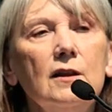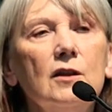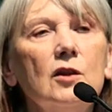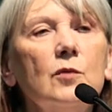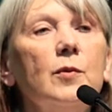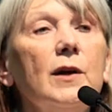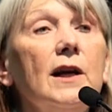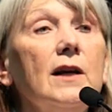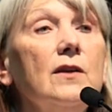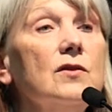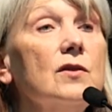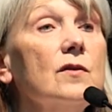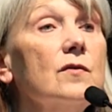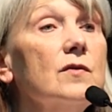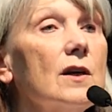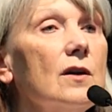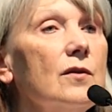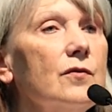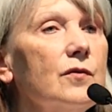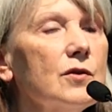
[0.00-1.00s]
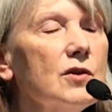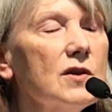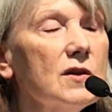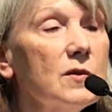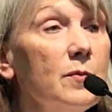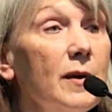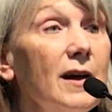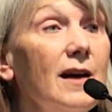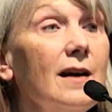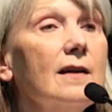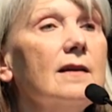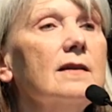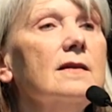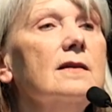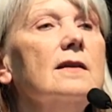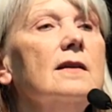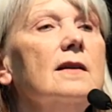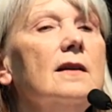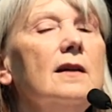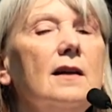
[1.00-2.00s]
the place of
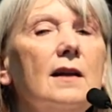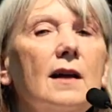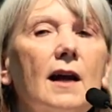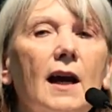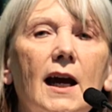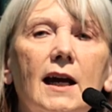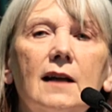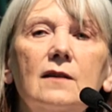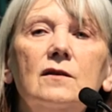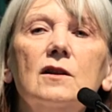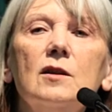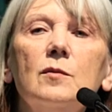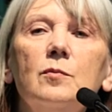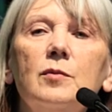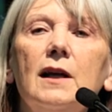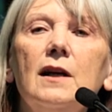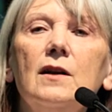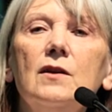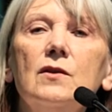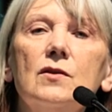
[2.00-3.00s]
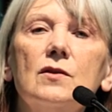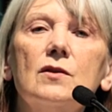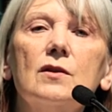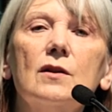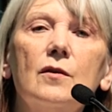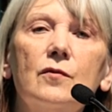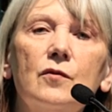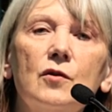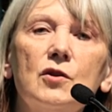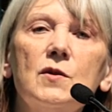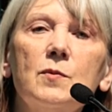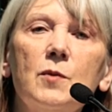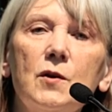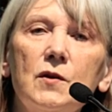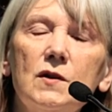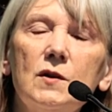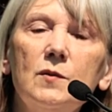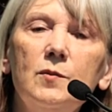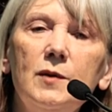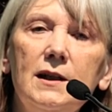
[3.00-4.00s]
self-respect, and the place of
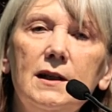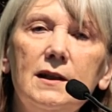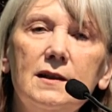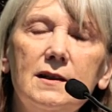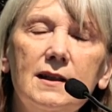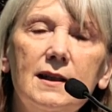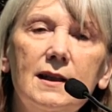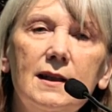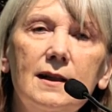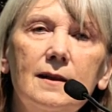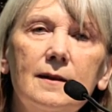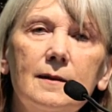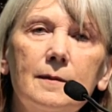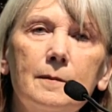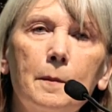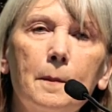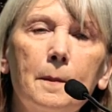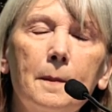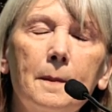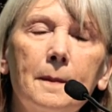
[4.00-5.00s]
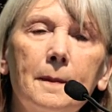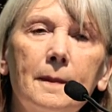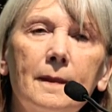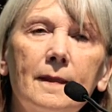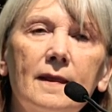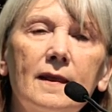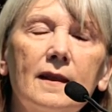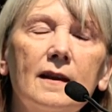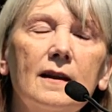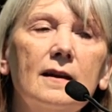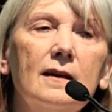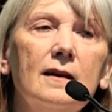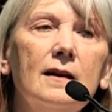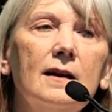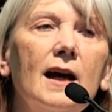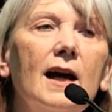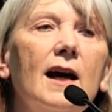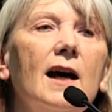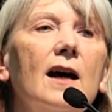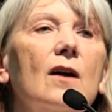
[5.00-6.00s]
responsibility.
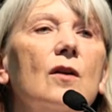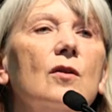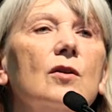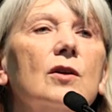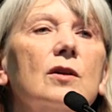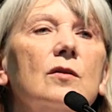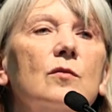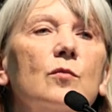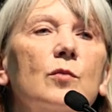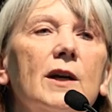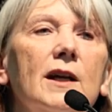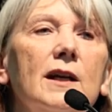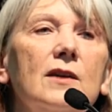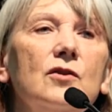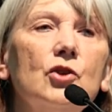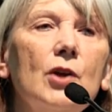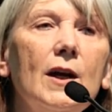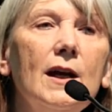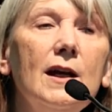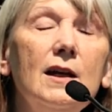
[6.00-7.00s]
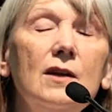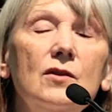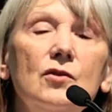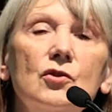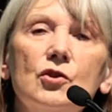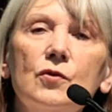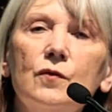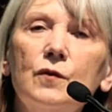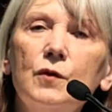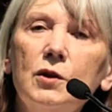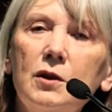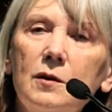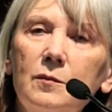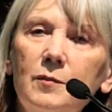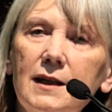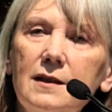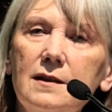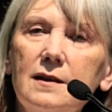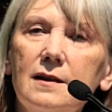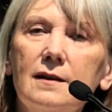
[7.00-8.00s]
How can we change for the
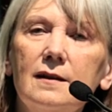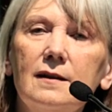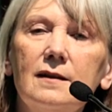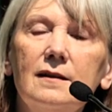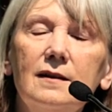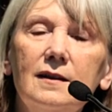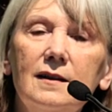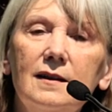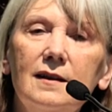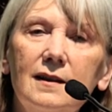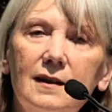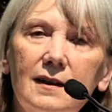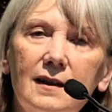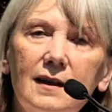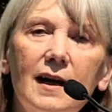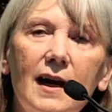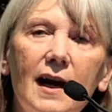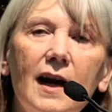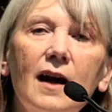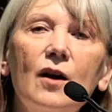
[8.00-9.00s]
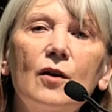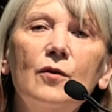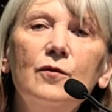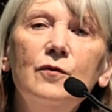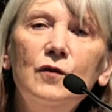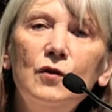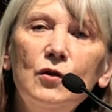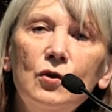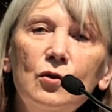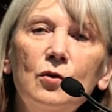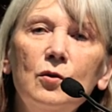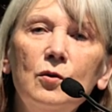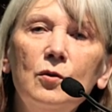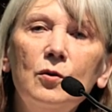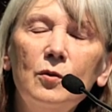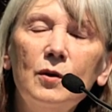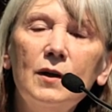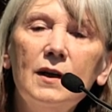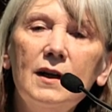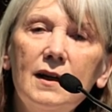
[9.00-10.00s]
better our
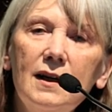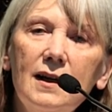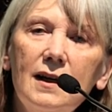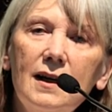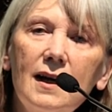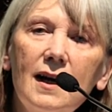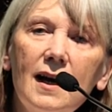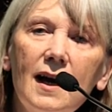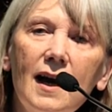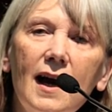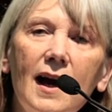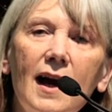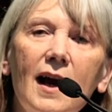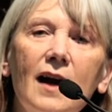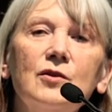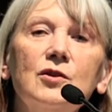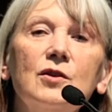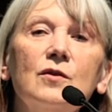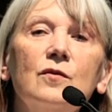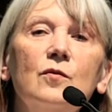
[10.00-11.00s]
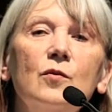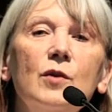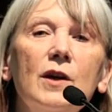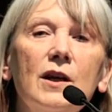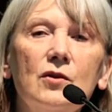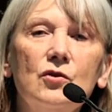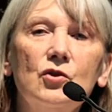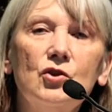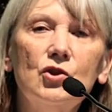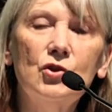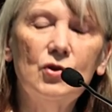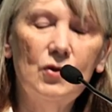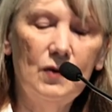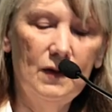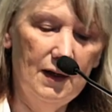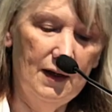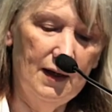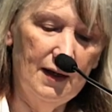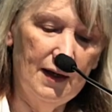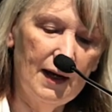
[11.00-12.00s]
view, out of which
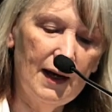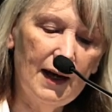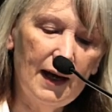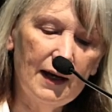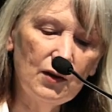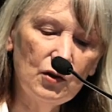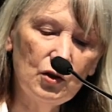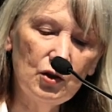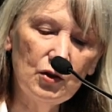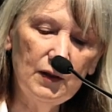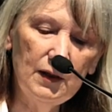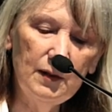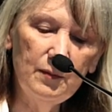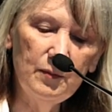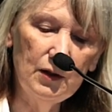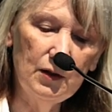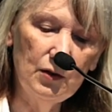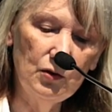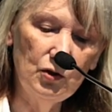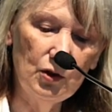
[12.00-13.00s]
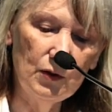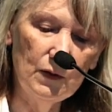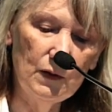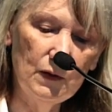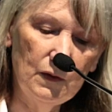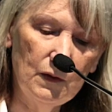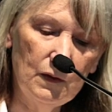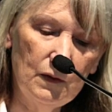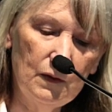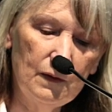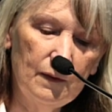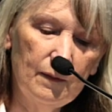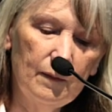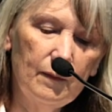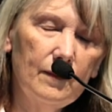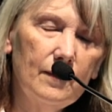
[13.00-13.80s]
action emerges?